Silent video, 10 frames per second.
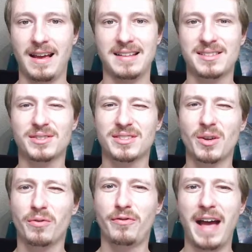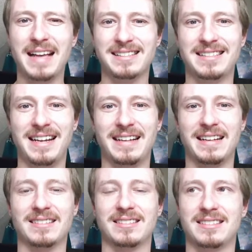It's just so
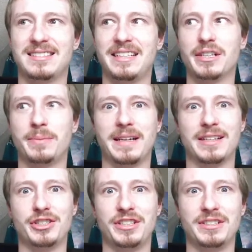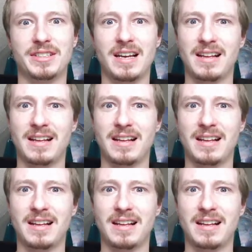fascinating to see her because she's